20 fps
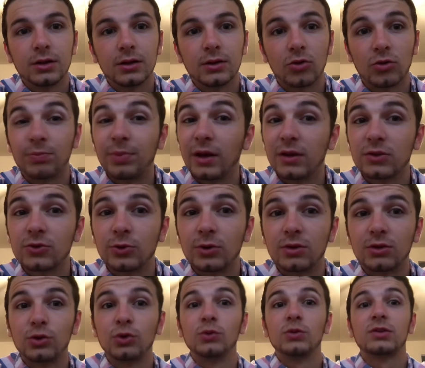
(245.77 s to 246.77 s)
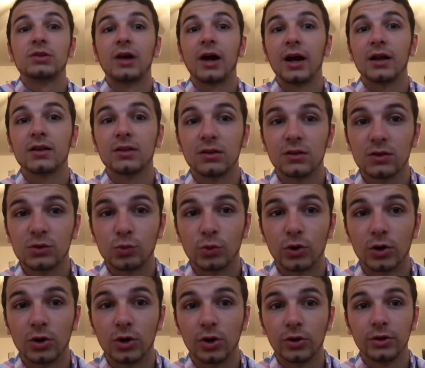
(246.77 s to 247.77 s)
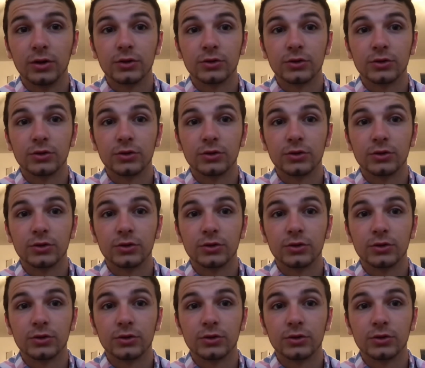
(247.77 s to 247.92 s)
There's basically two sides of this world.